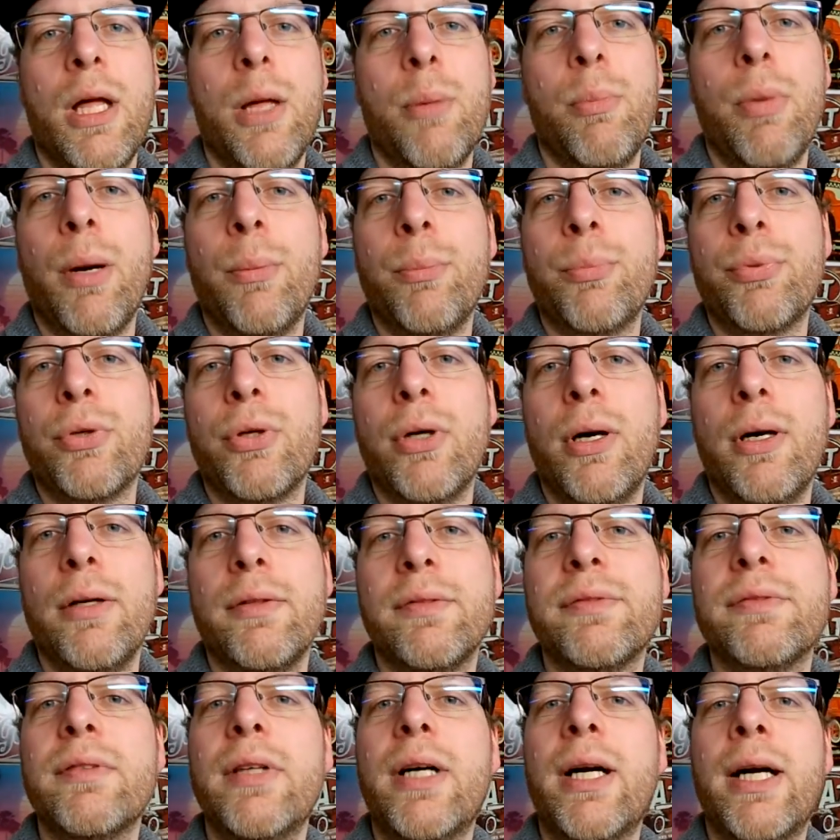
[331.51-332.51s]
bumper off
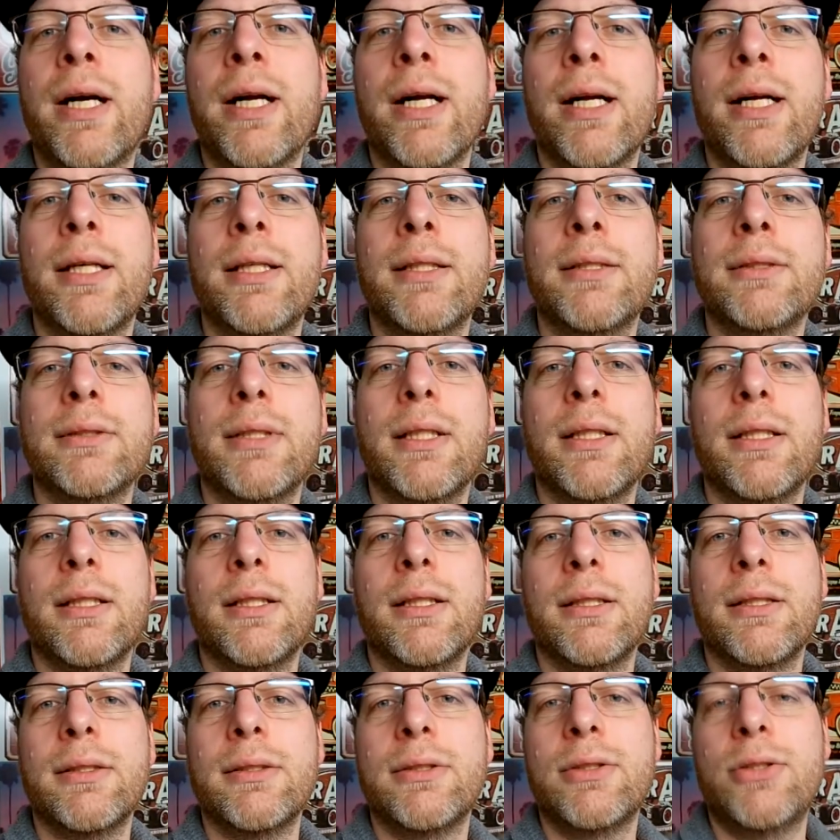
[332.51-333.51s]
and
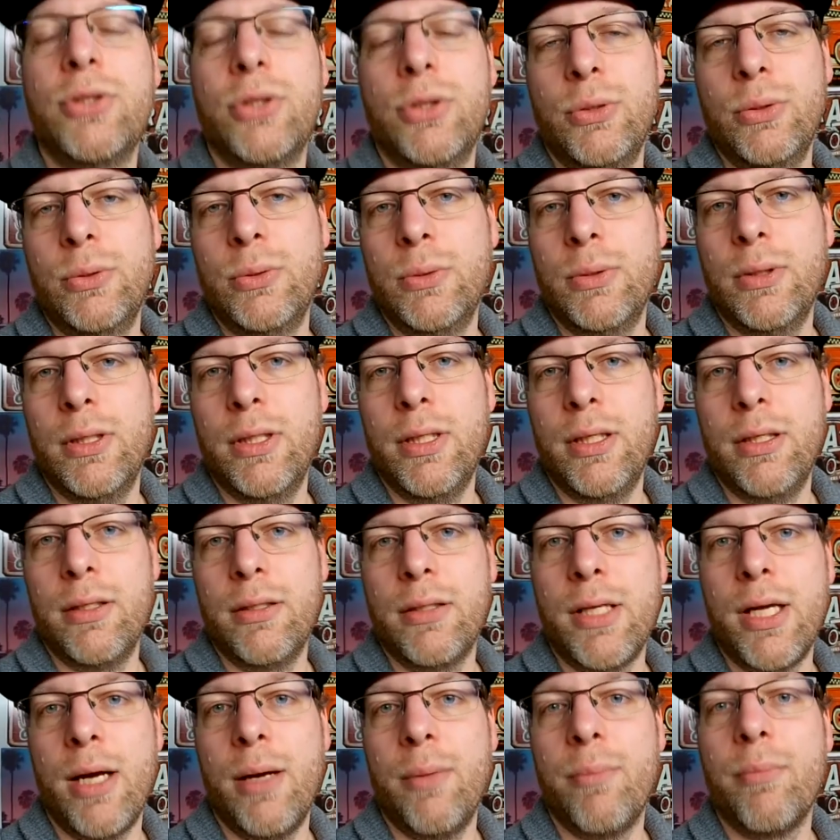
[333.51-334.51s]
to
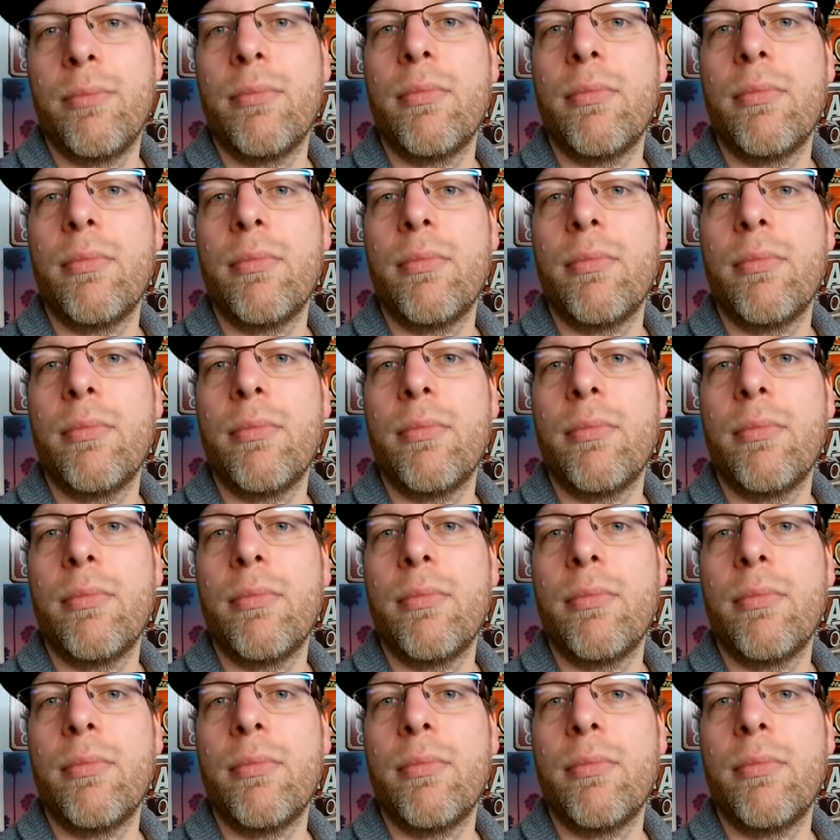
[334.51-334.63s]
yeah,